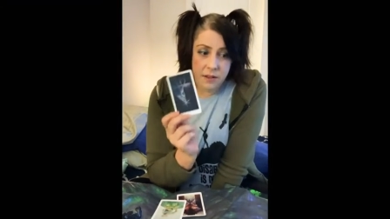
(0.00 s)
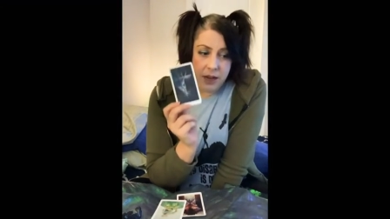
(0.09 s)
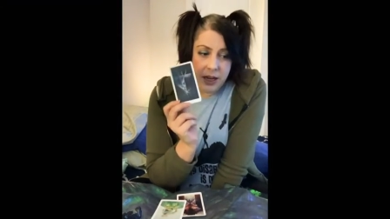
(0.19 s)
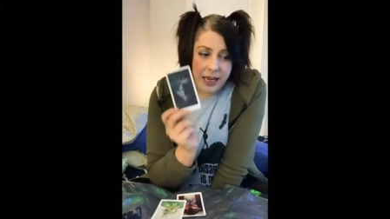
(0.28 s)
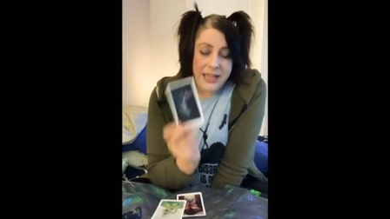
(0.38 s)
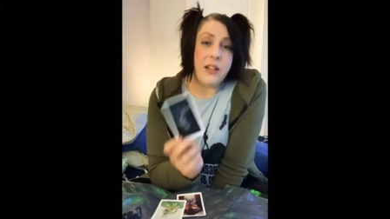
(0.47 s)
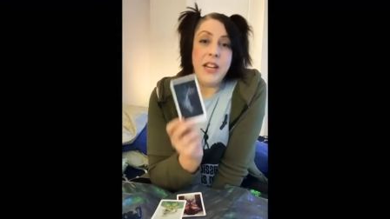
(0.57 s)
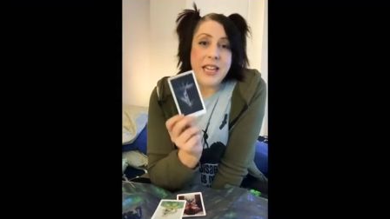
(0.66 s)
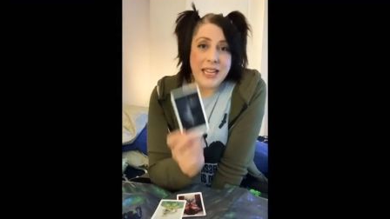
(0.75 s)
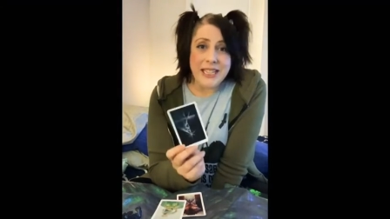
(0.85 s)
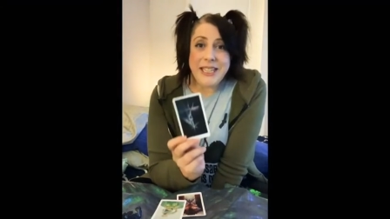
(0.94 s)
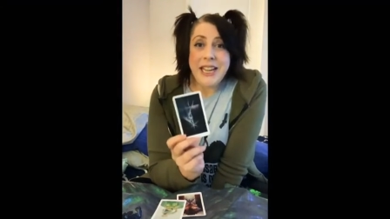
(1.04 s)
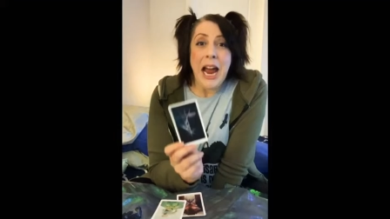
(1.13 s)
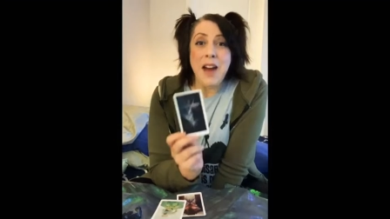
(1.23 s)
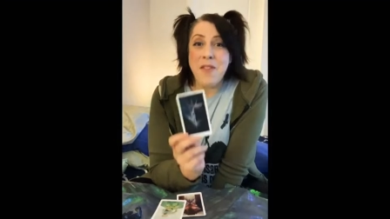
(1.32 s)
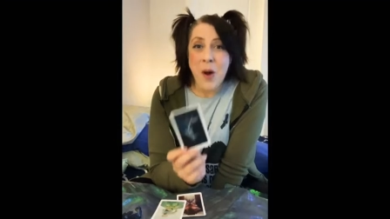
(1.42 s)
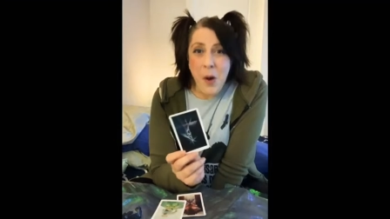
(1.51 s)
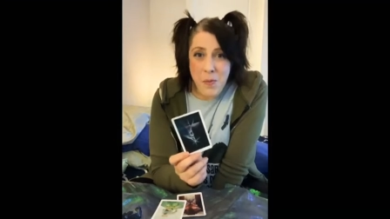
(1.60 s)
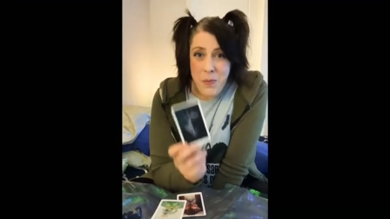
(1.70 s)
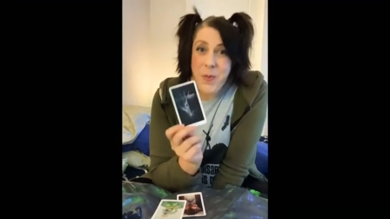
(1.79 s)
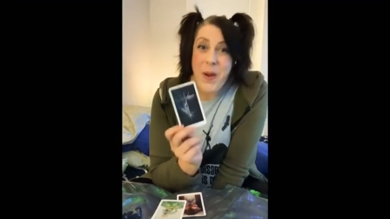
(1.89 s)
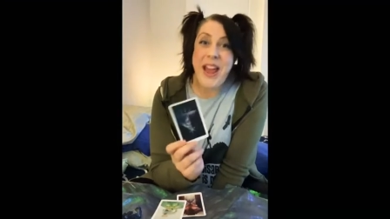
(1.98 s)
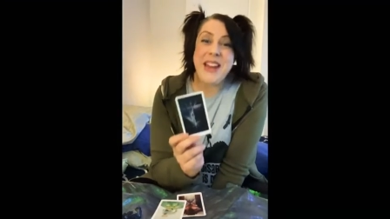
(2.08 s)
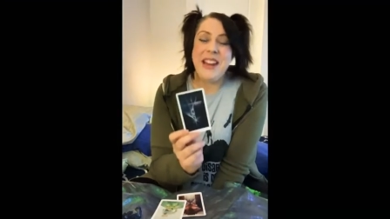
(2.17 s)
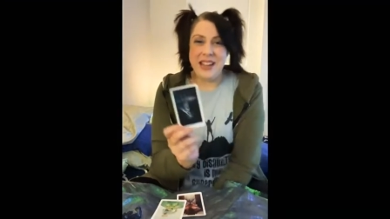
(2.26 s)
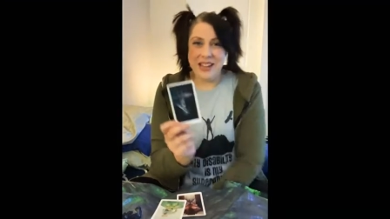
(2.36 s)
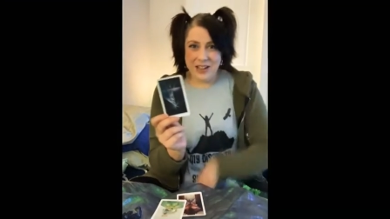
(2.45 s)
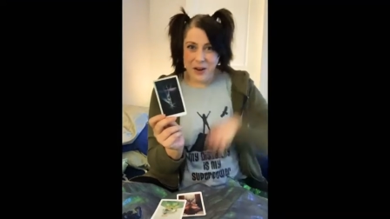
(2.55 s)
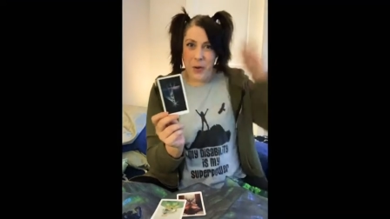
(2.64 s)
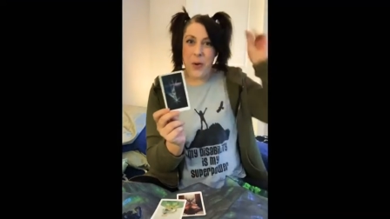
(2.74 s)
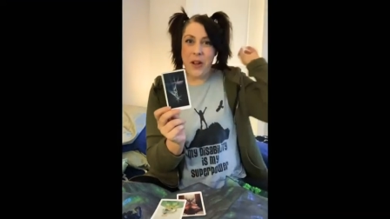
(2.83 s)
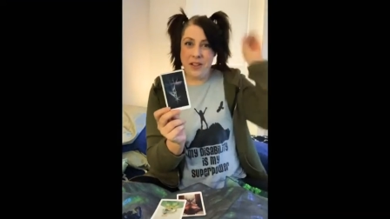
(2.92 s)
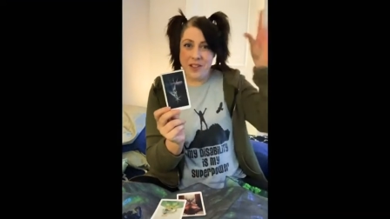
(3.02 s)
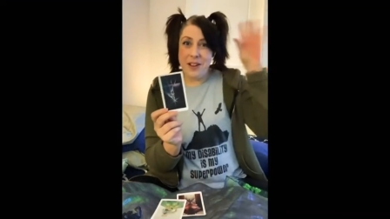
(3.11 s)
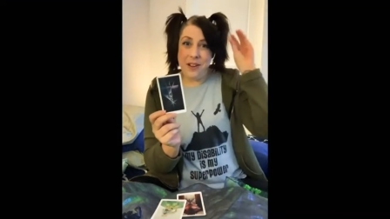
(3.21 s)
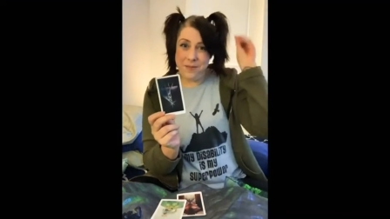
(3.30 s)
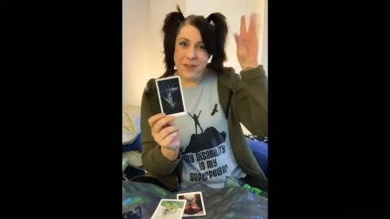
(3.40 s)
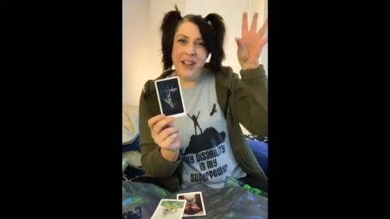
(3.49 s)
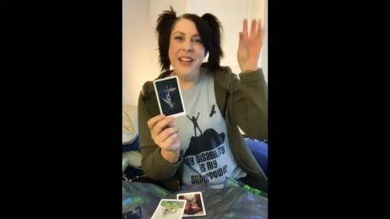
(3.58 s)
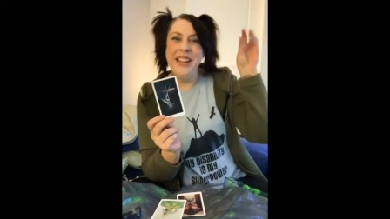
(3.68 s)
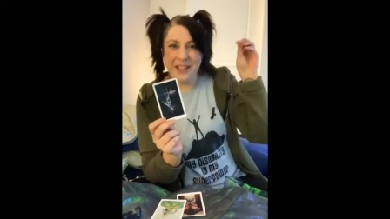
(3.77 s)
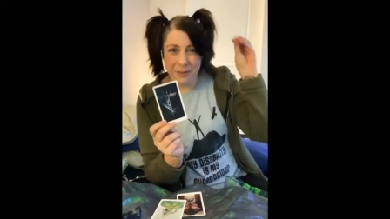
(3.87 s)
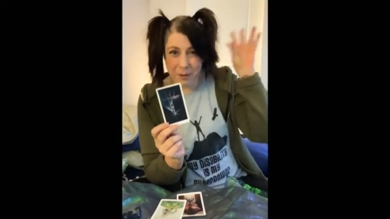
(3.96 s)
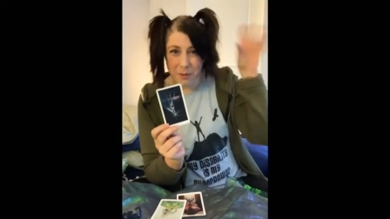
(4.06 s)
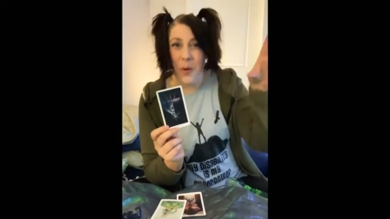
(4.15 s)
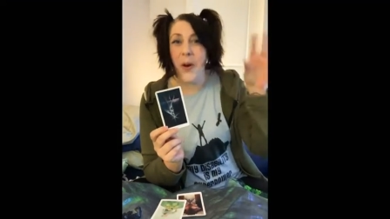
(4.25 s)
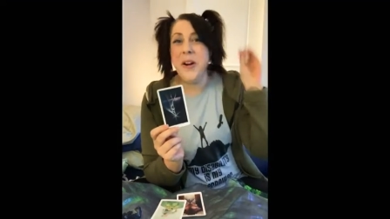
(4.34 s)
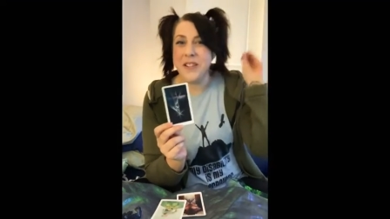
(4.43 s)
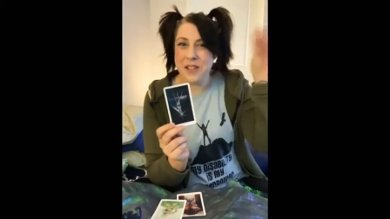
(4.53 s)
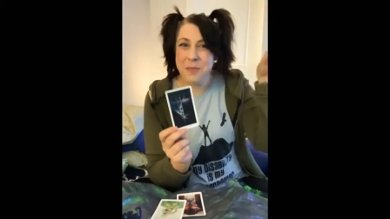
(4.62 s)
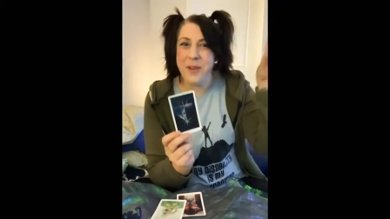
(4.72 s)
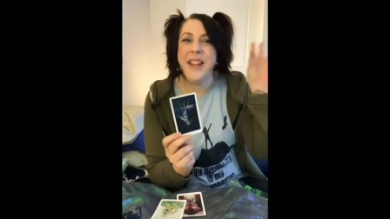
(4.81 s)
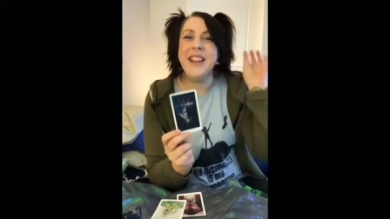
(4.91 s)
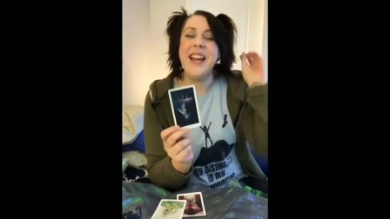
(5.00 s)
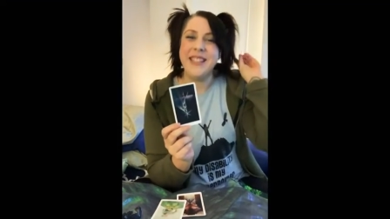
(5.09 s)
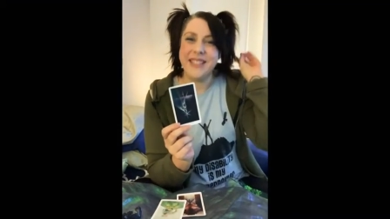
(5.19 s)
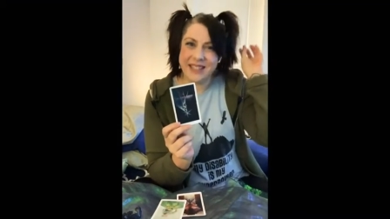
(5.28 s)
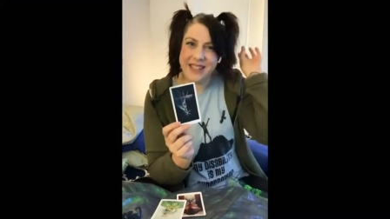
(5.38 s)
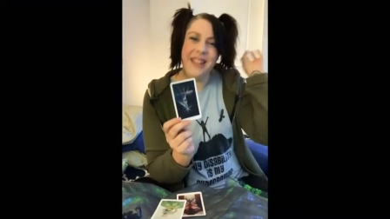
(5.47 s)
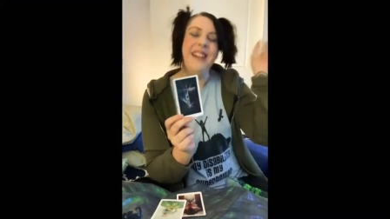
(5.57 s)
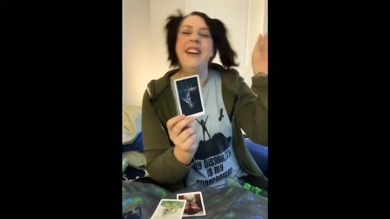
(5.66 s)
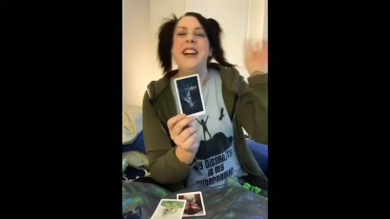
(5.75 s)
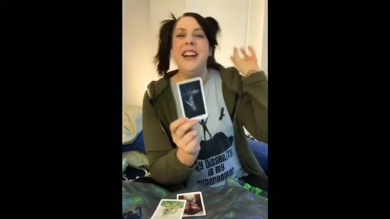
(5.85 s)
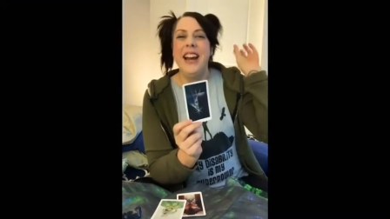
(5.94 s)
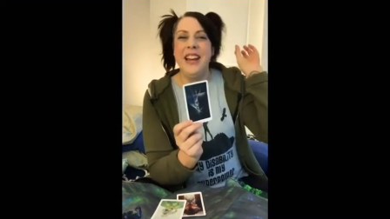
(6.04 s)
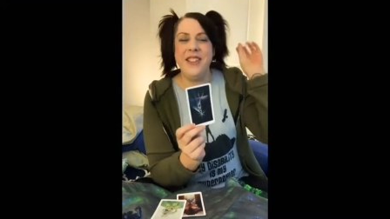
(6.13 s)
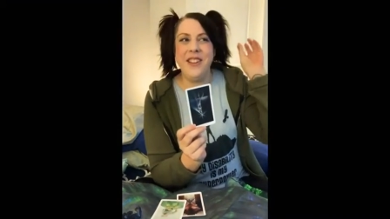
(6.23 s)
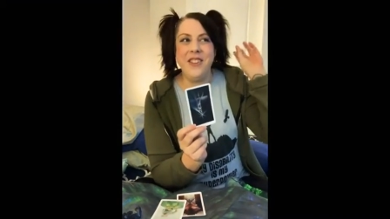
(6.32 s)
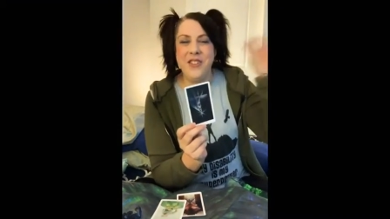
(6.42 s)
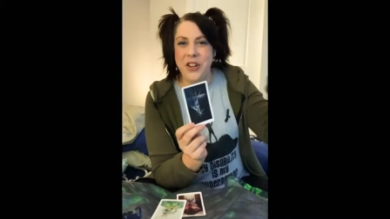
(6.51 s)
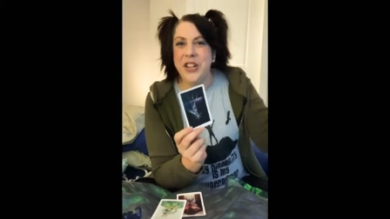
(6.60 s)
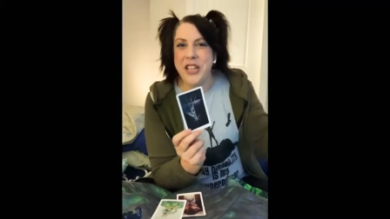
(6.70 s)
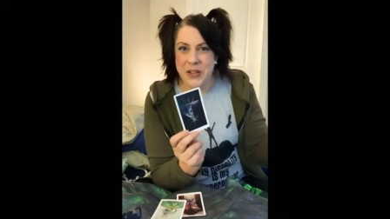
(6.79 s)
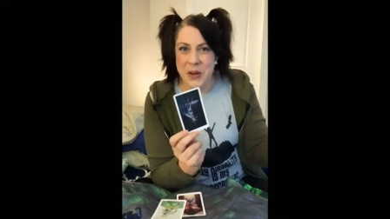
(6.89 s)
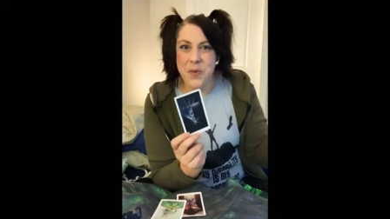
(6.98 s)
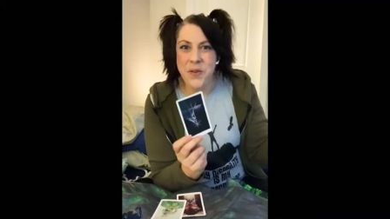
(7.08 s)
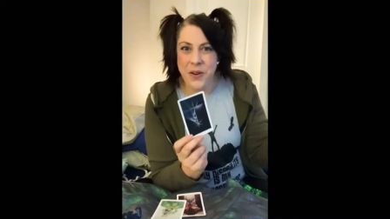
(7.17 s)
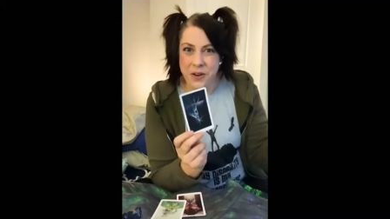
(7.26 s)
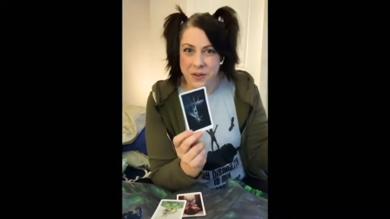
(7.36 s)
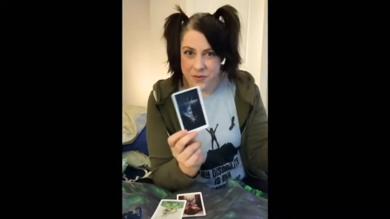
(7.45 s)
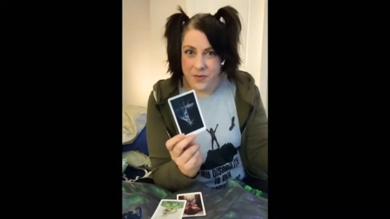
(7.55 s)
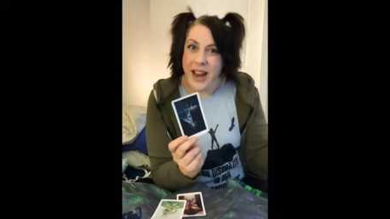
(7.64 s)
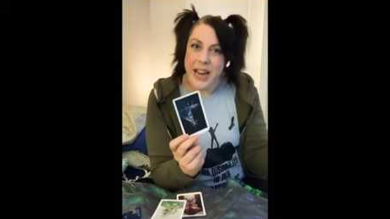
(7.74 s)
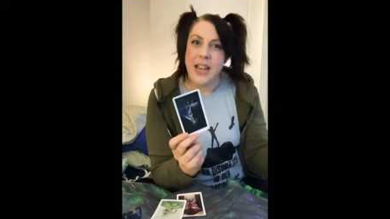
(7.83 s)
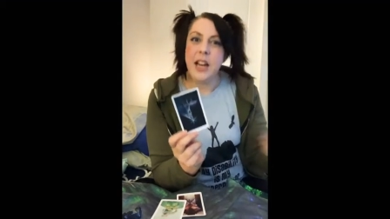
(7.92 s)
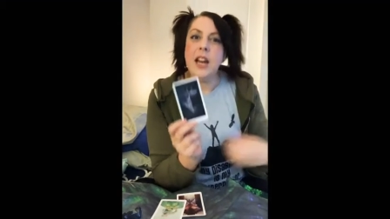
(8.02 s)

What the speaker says: it's easy to have hope when the rewards and the bright lights and the journey is over, right?